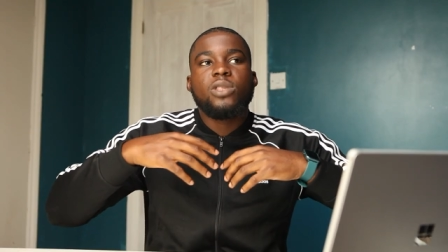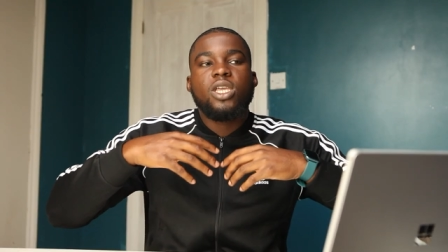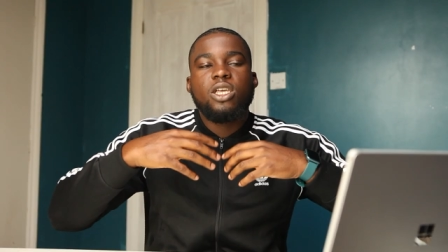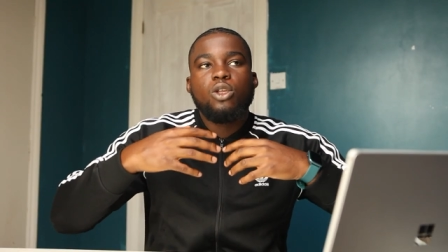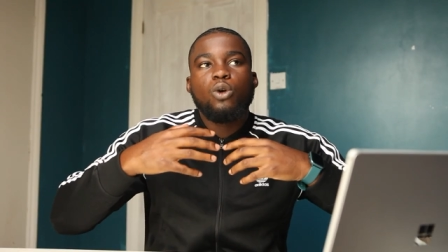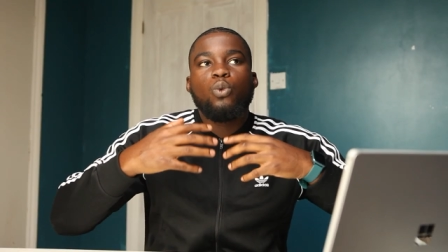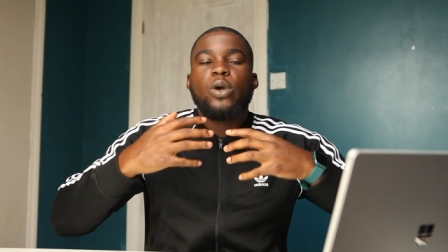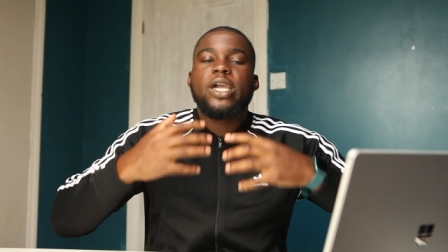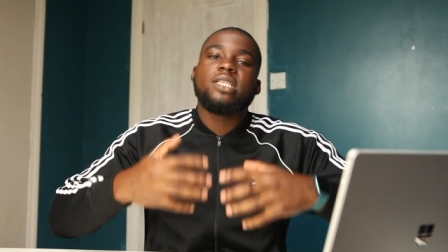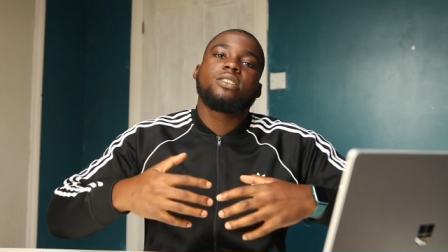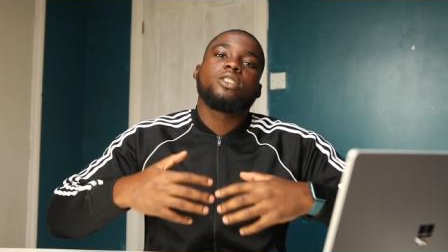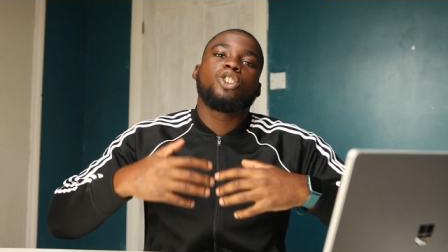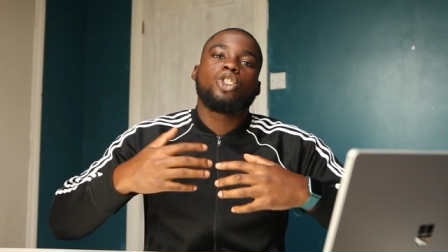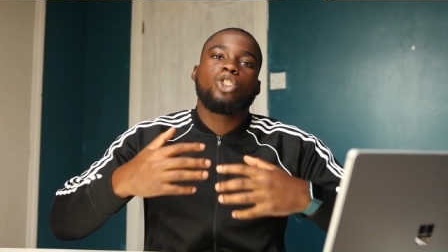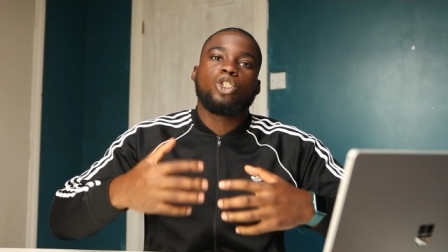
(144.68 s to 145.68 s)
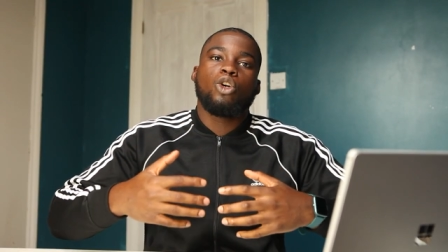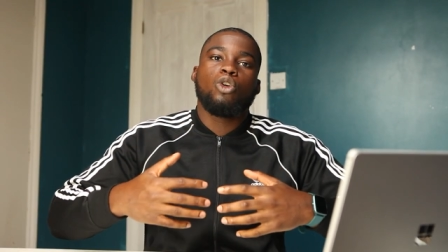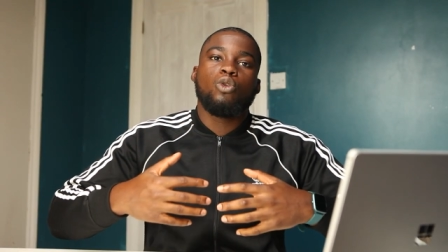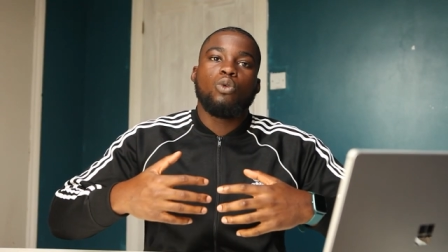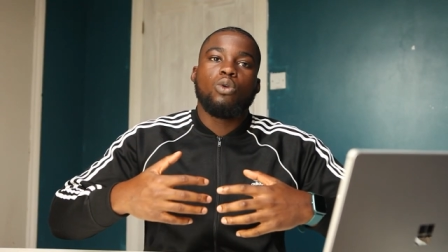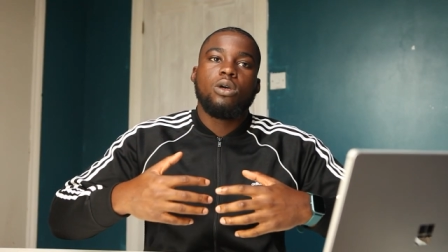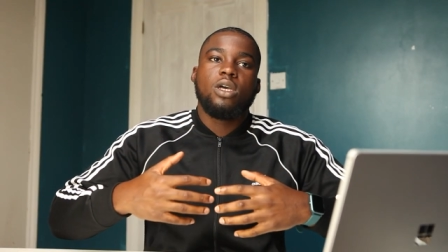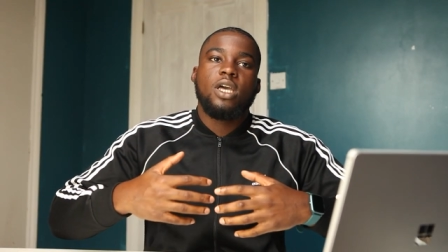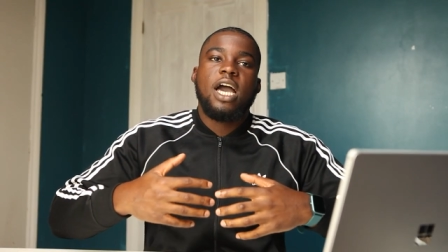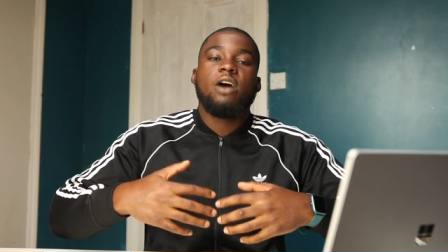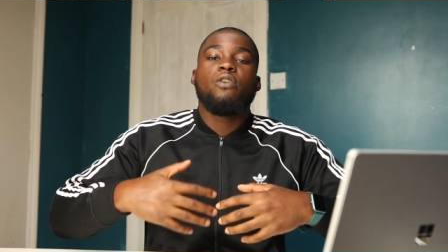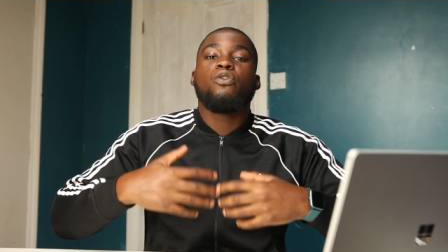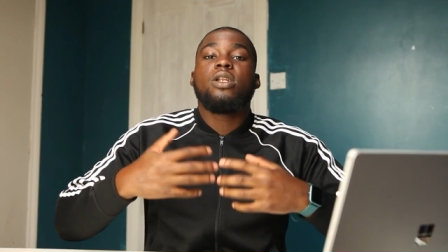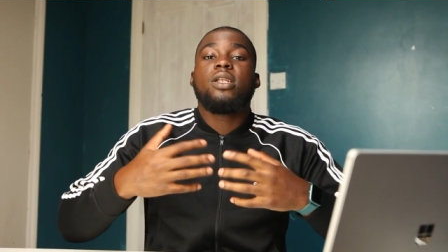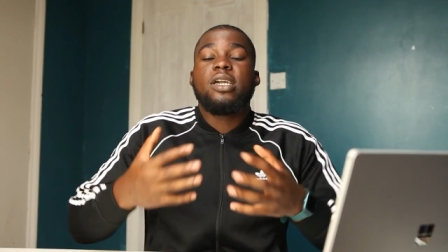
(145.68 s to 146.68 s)
in a way to show how
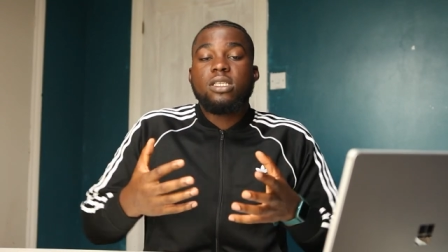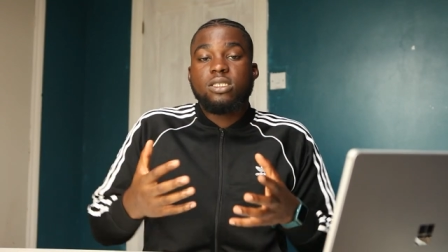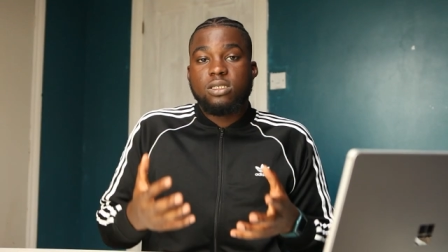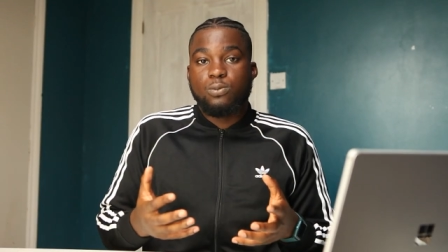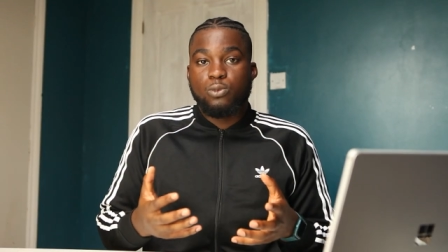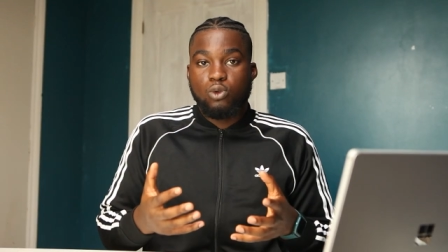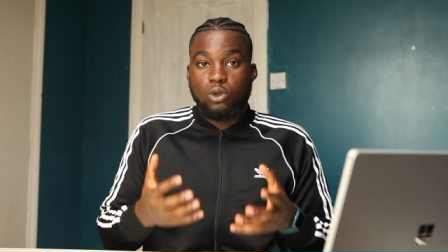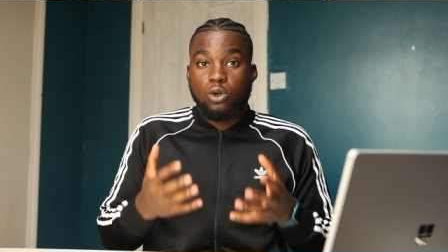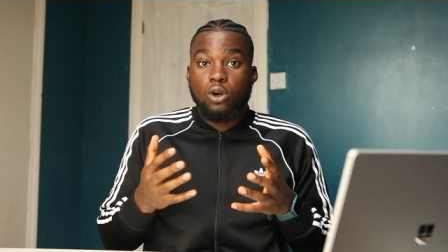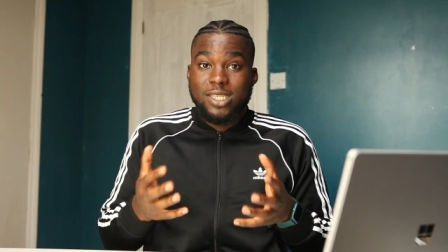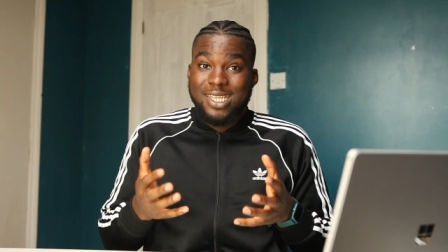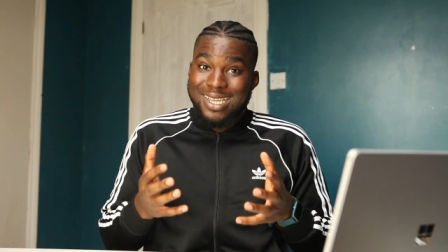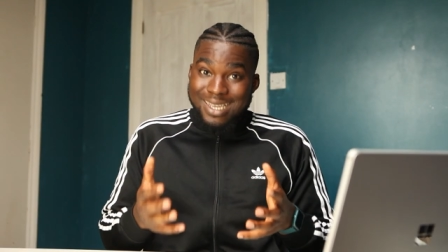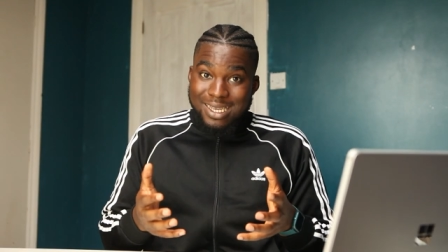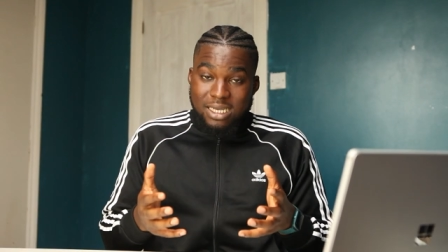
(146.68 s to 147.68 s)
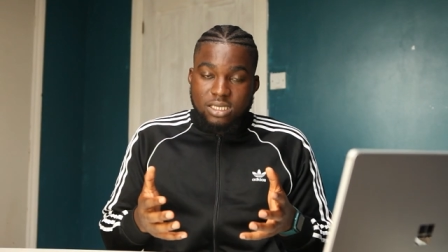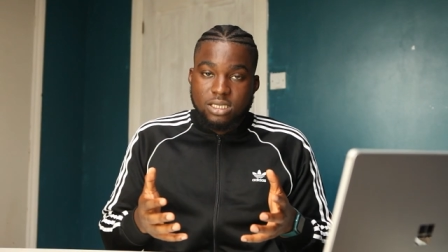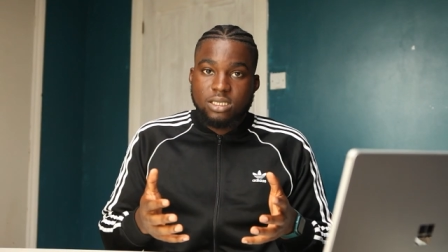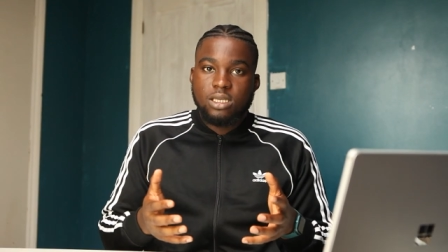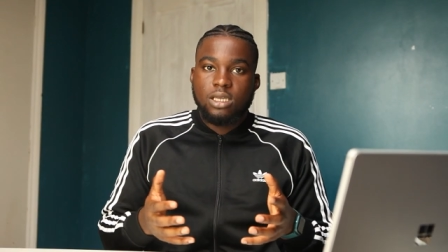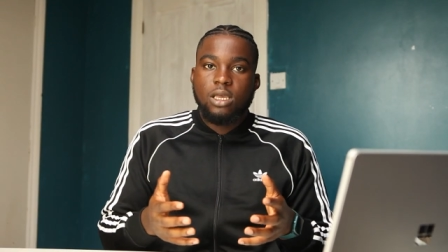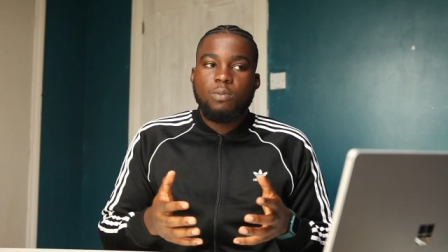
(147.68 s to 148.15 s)
relatable God is,